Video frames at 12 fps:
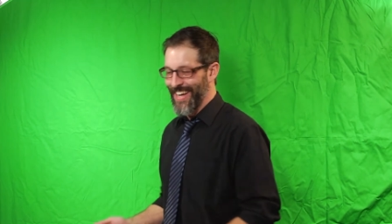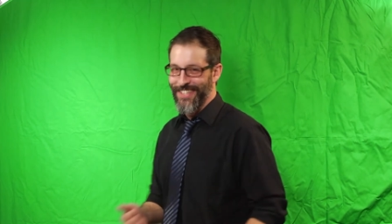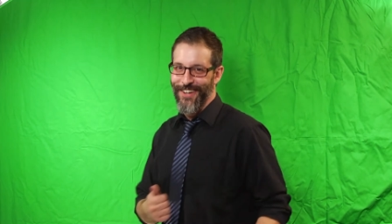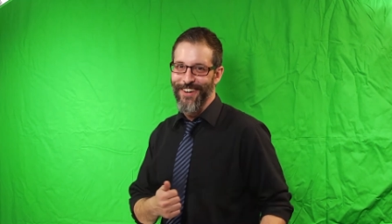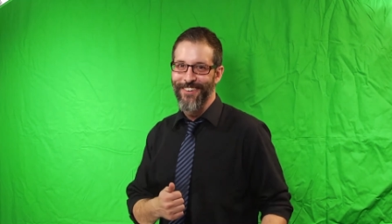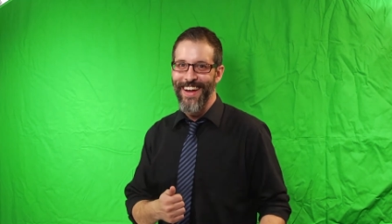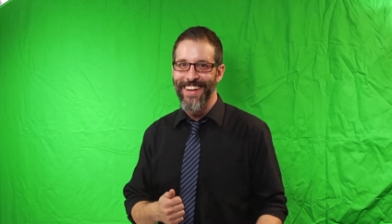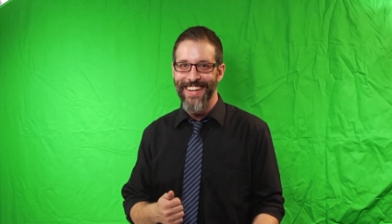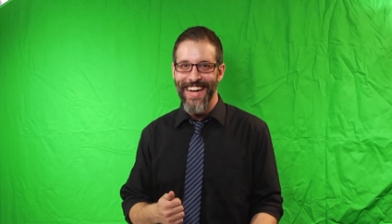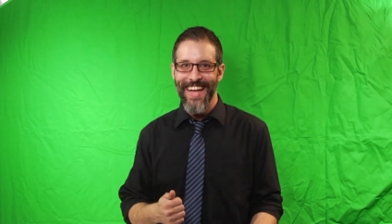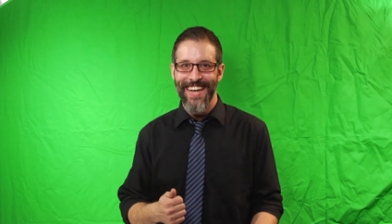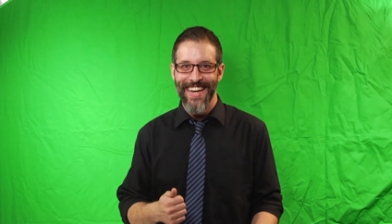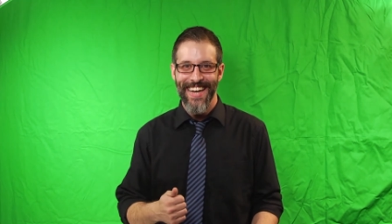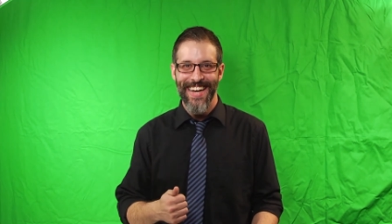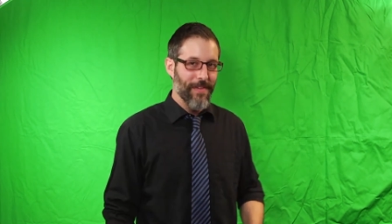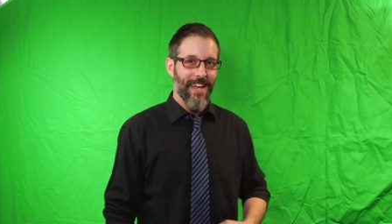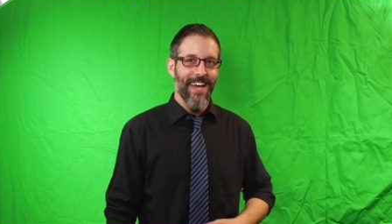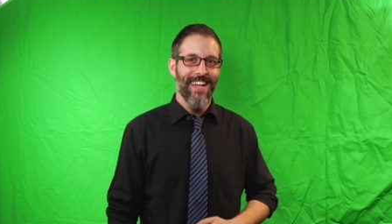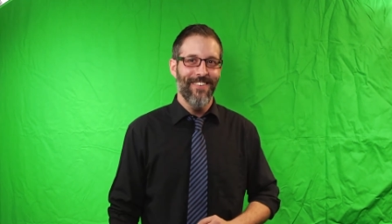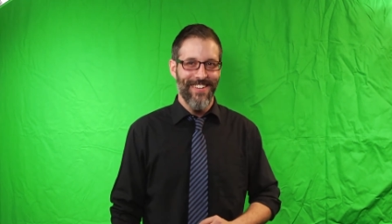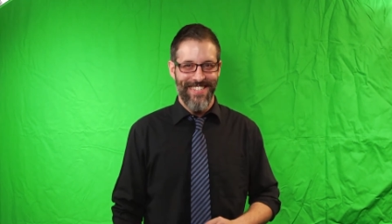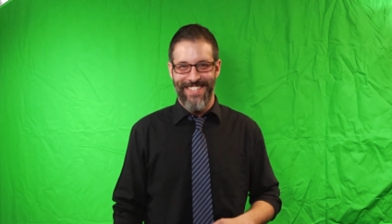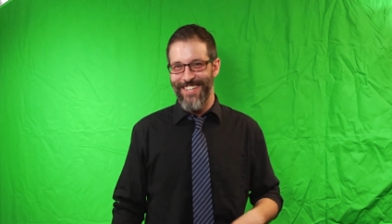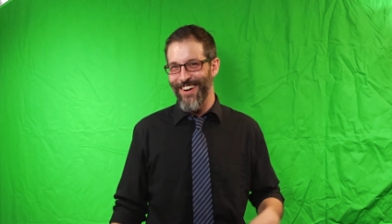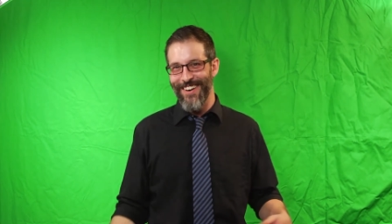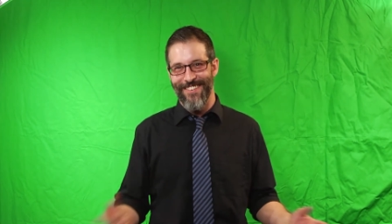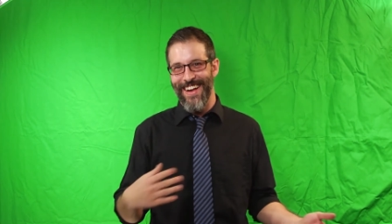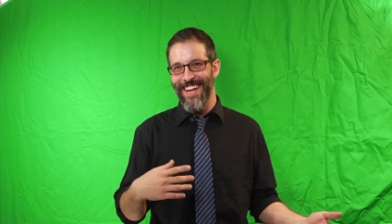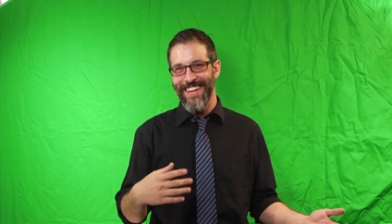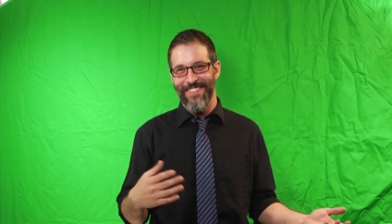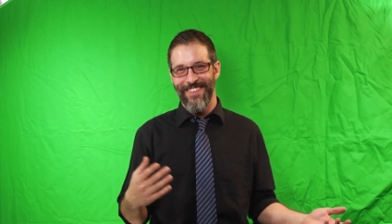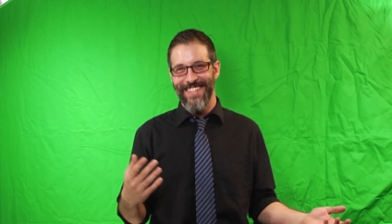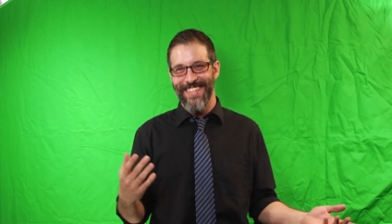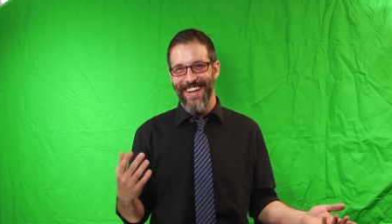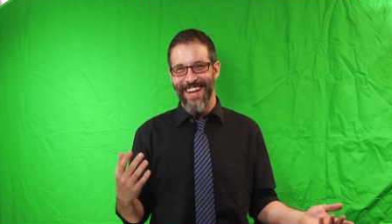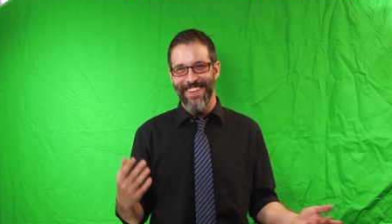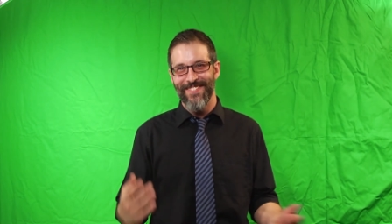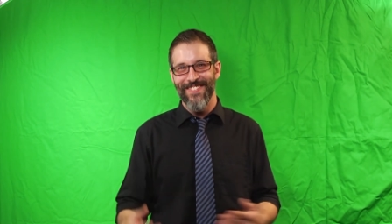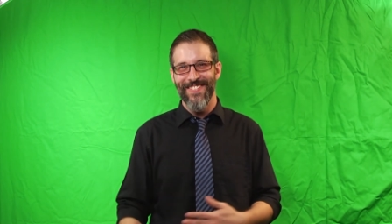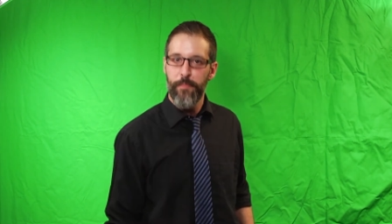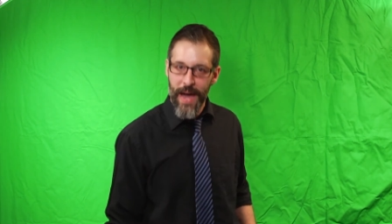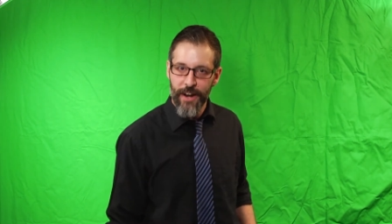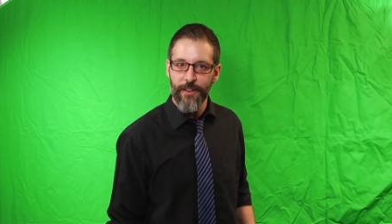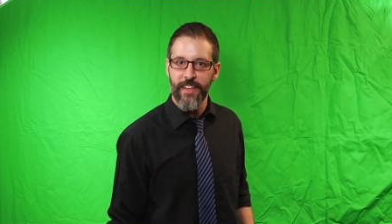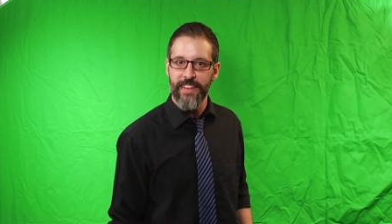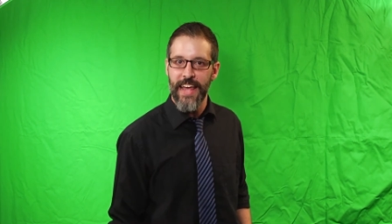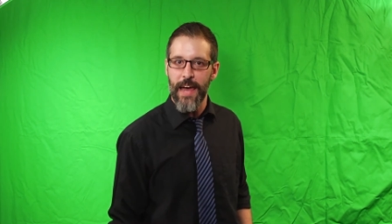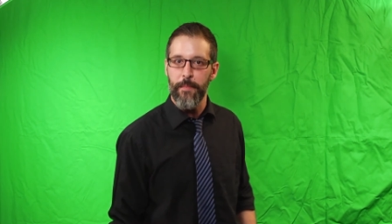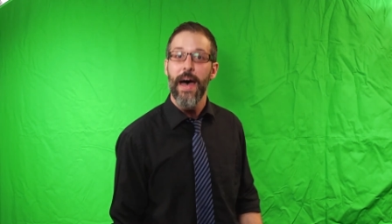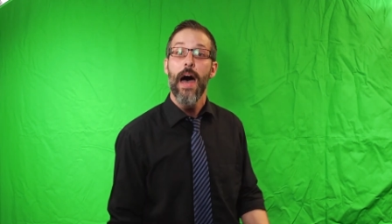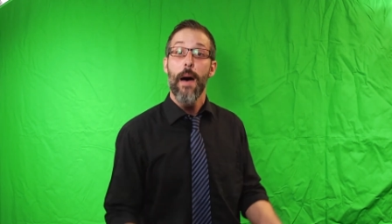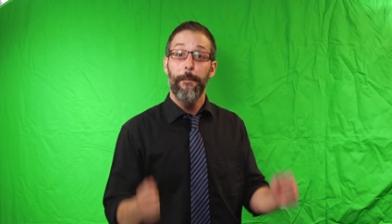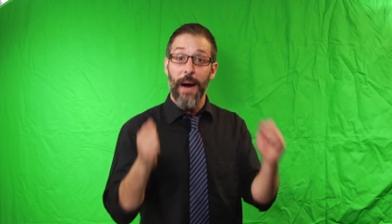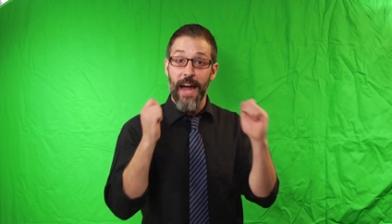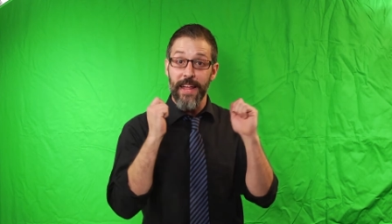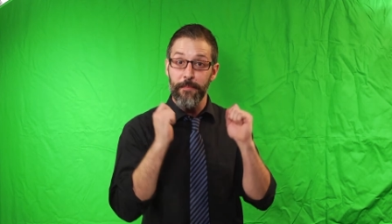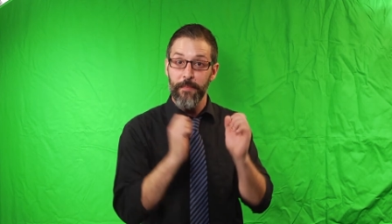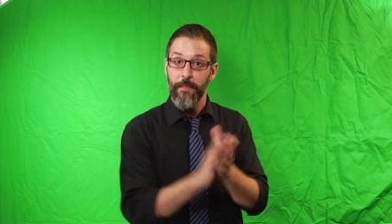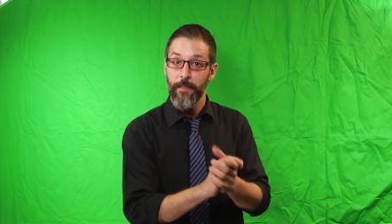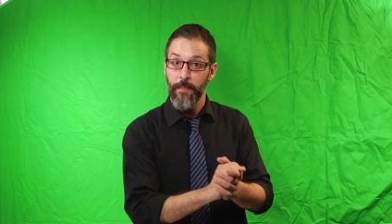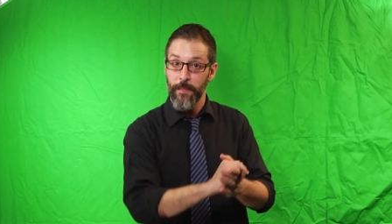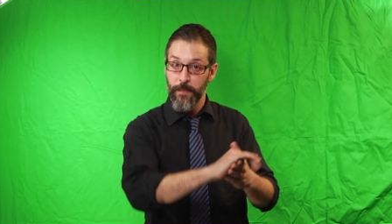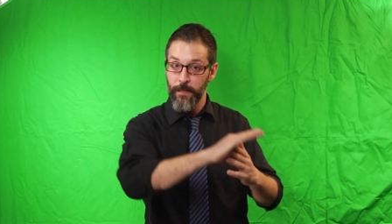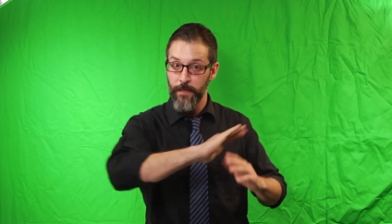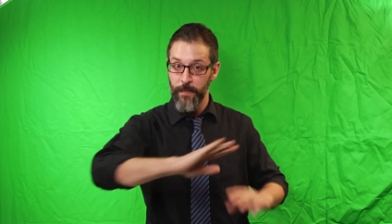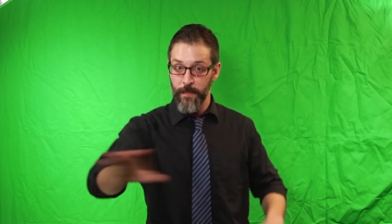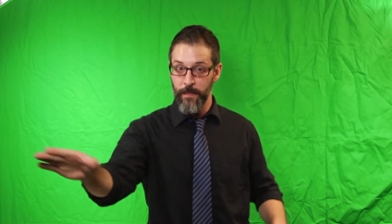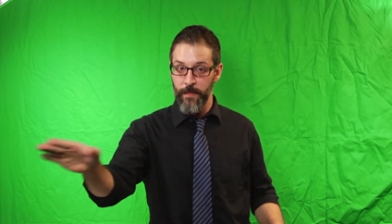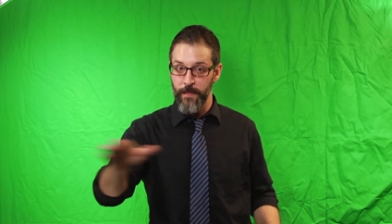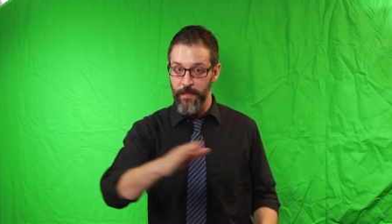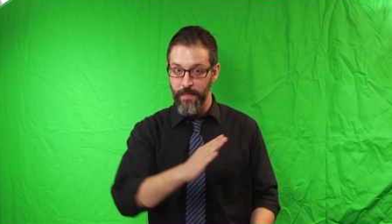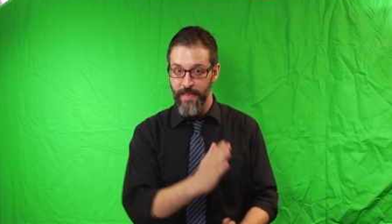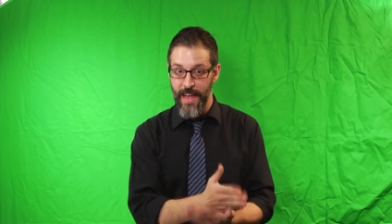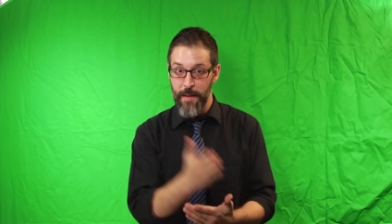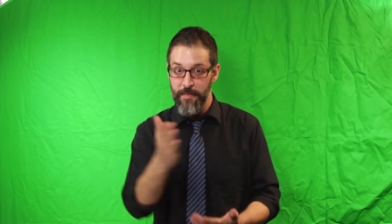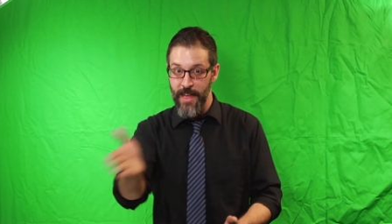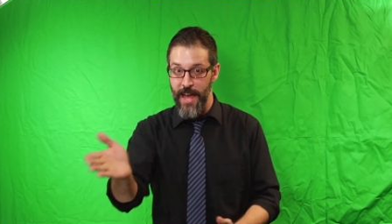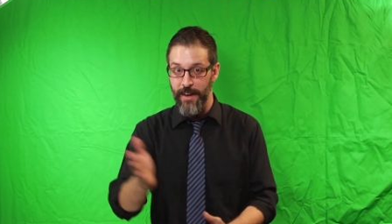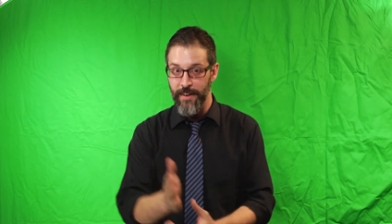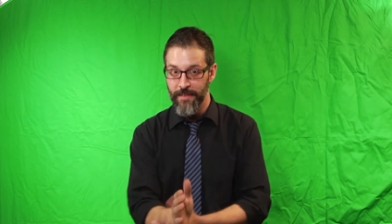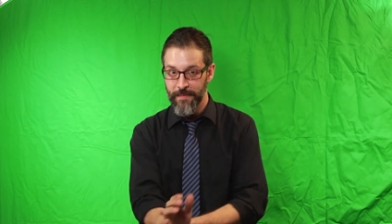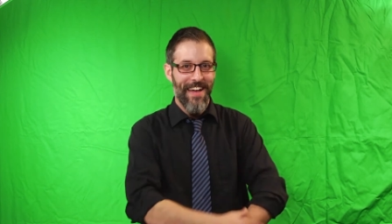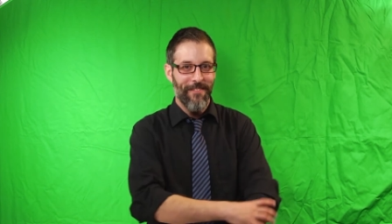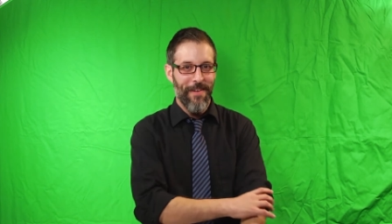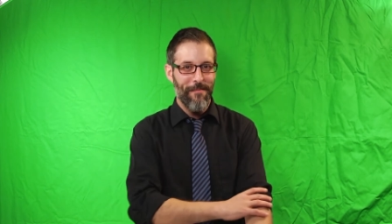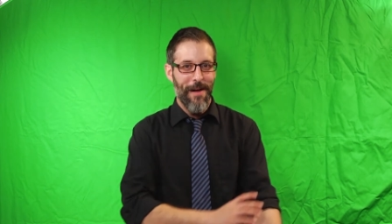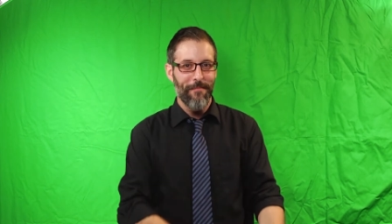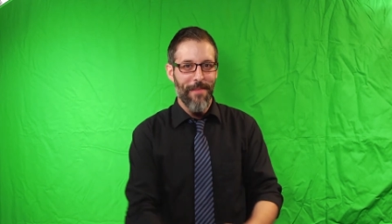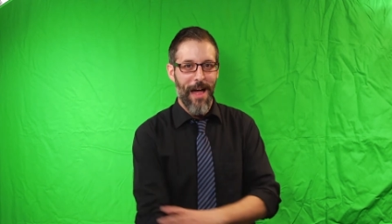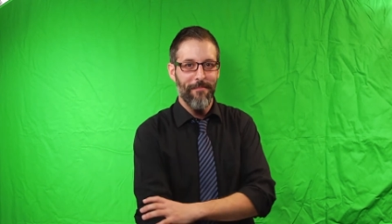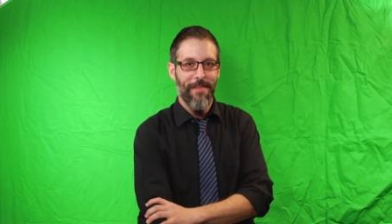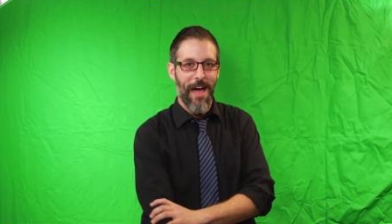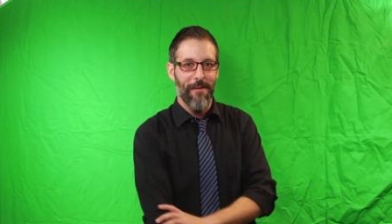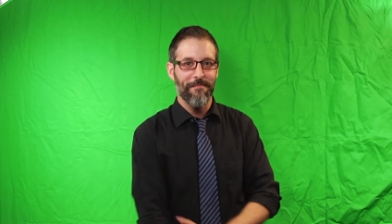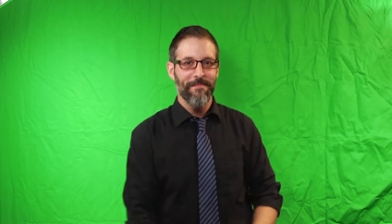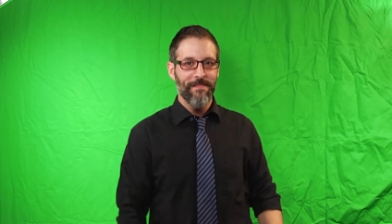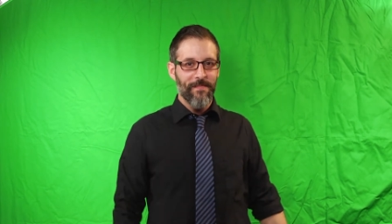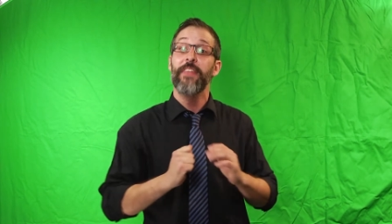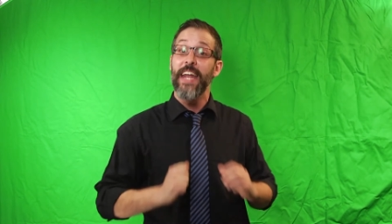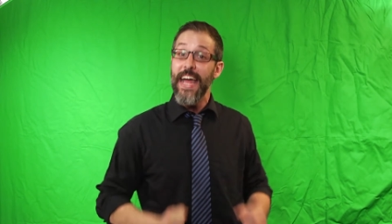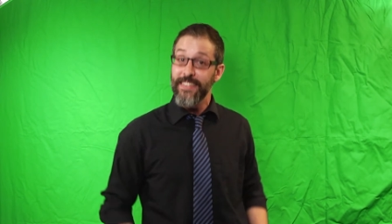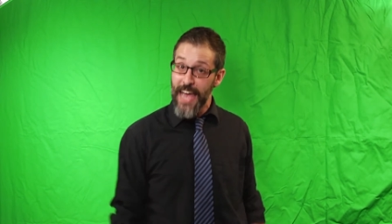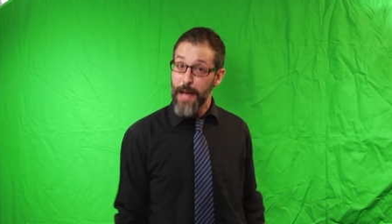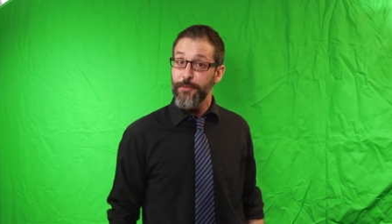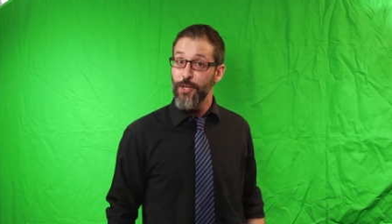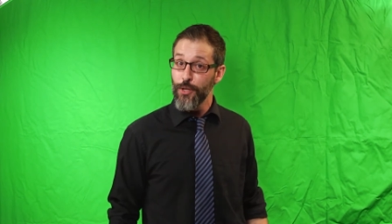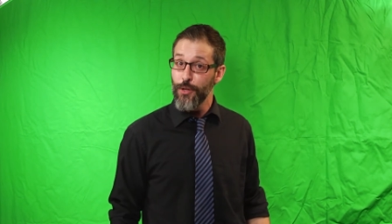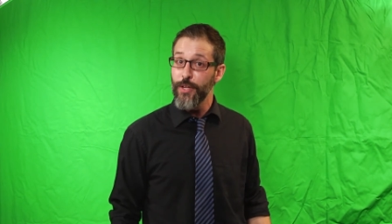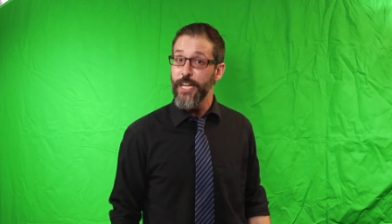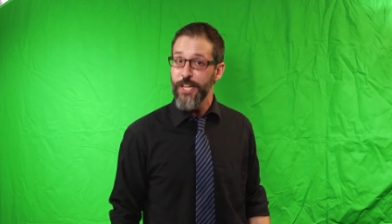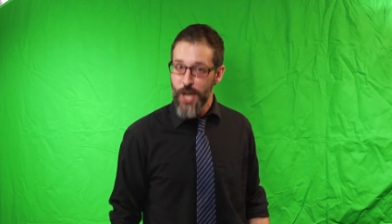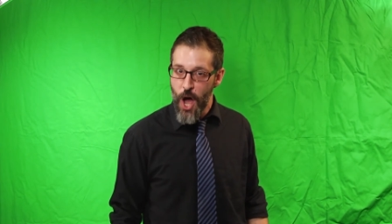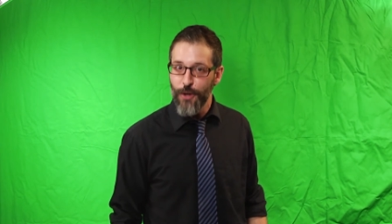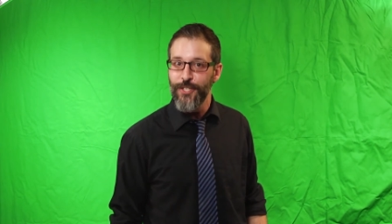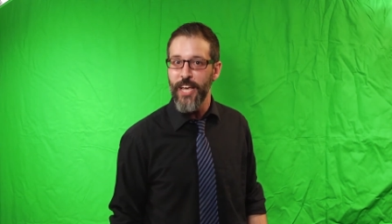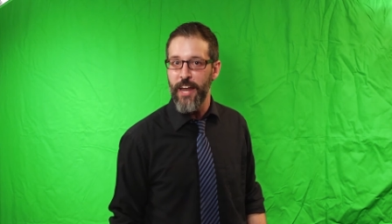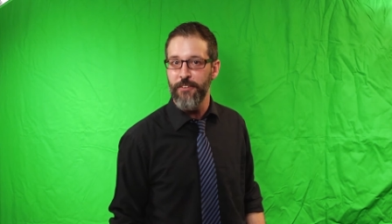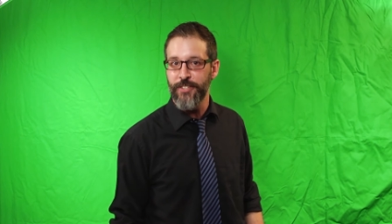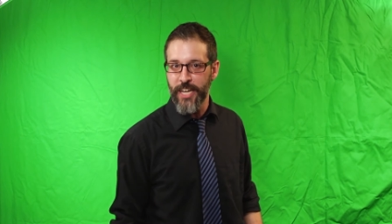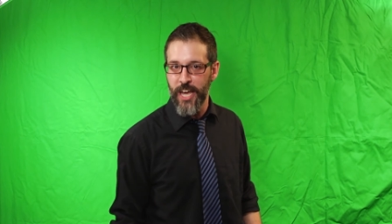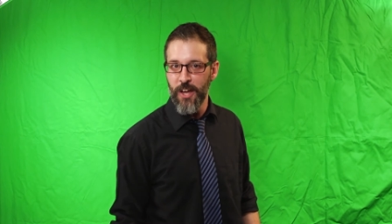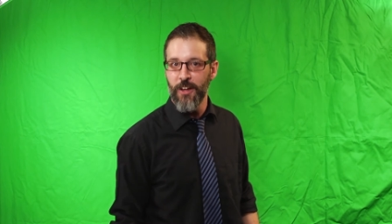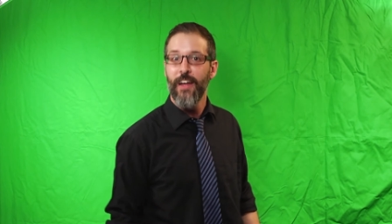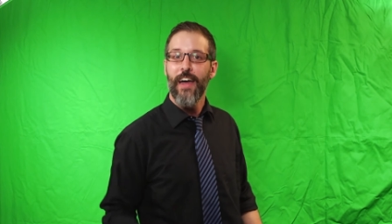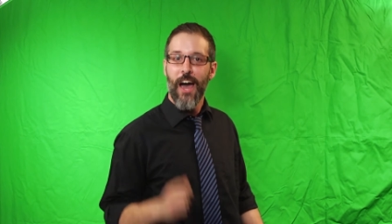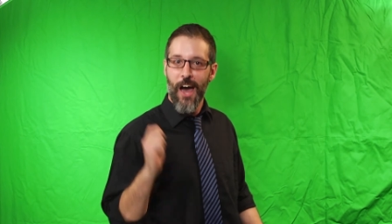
I turn around again? We just turn around every time. Better than them by them then. Mum mum dum dum. That has absolutely no set of skill.